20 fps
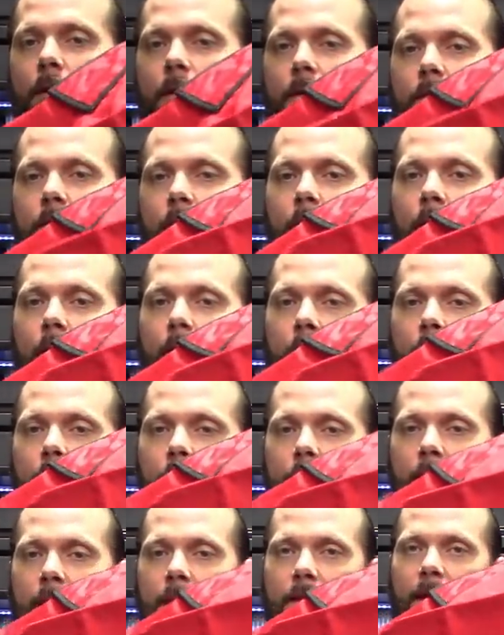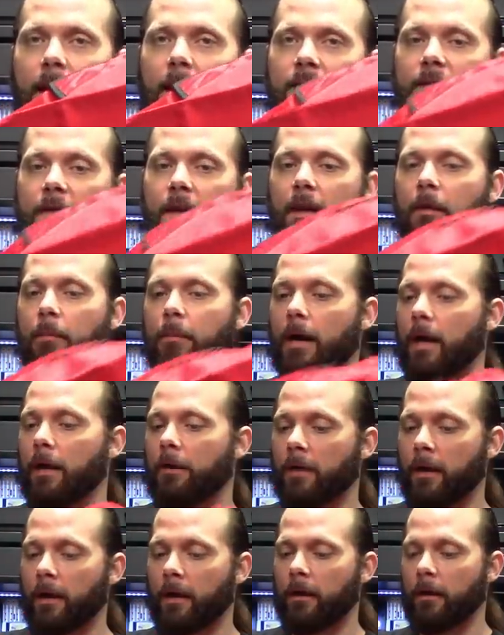So get that set up
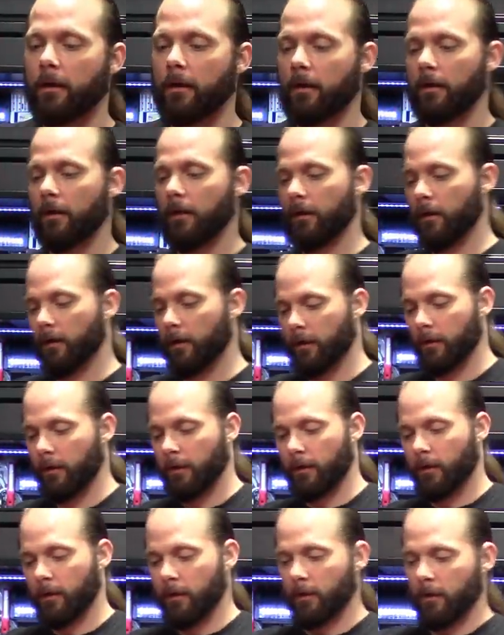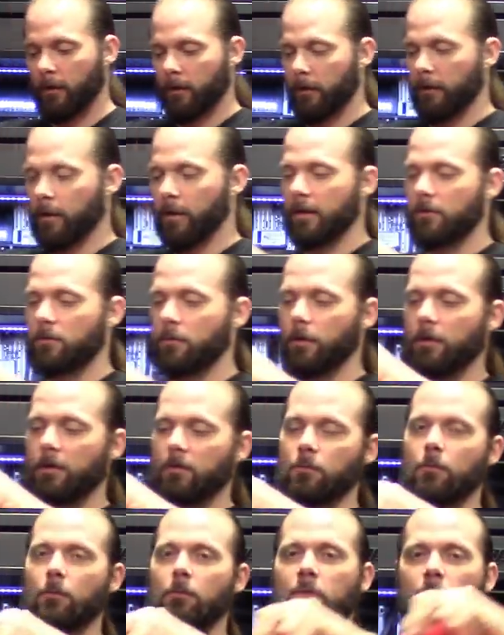on there. Nice one.
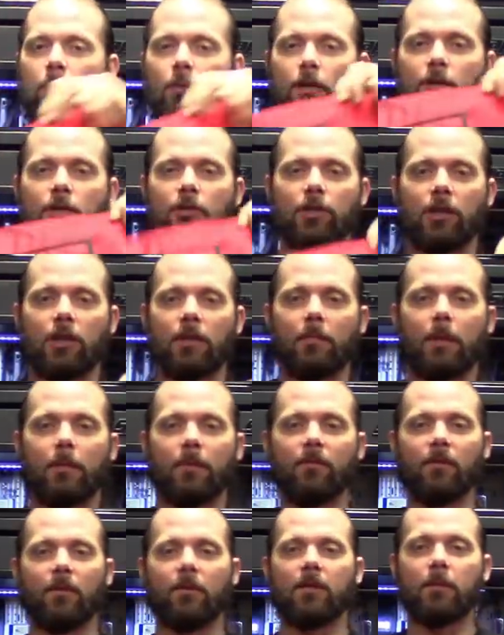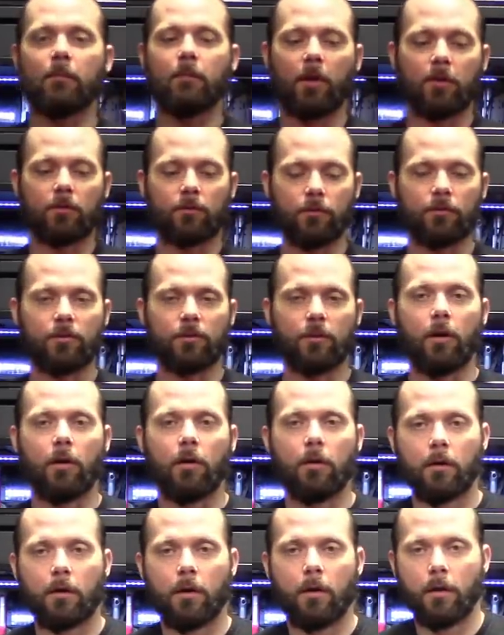This one was pretty cheap, maybe 50 bucks or
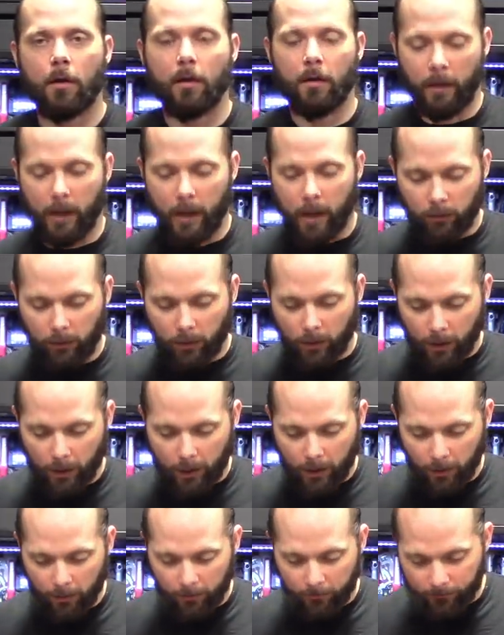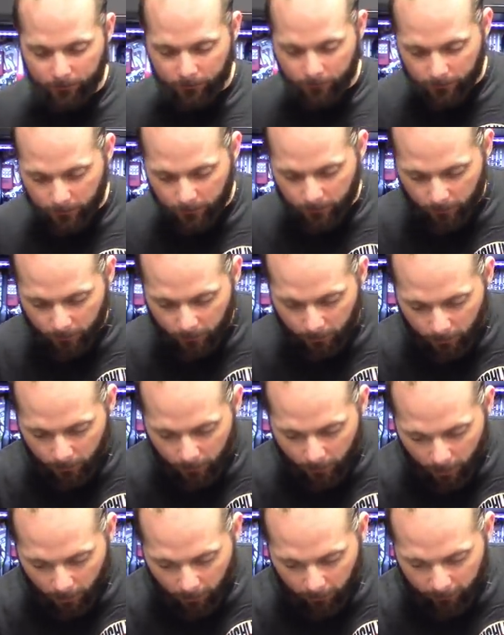so. I'll
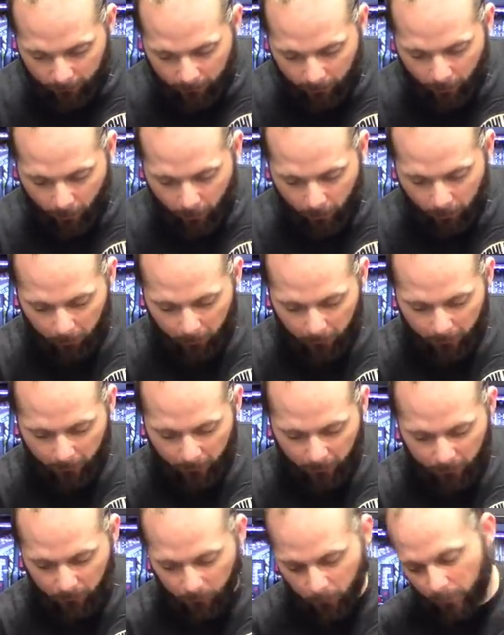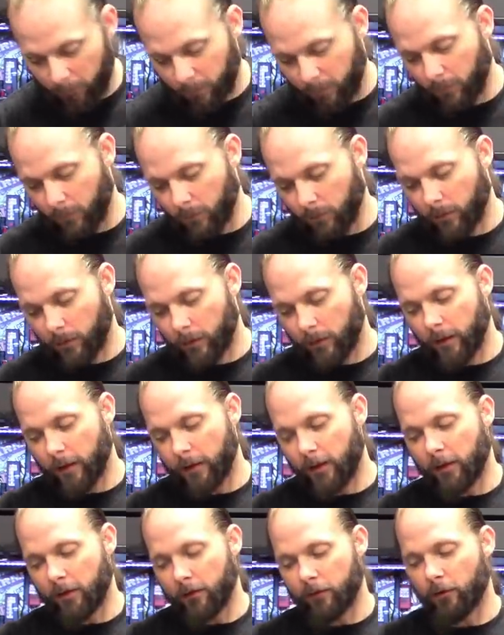leave a part number to this one too
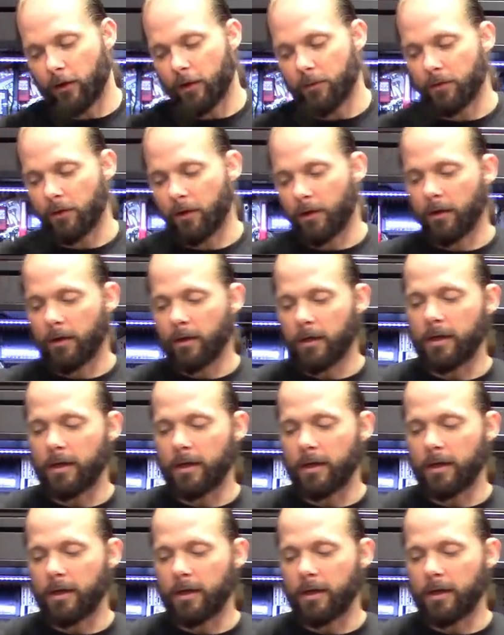in the description.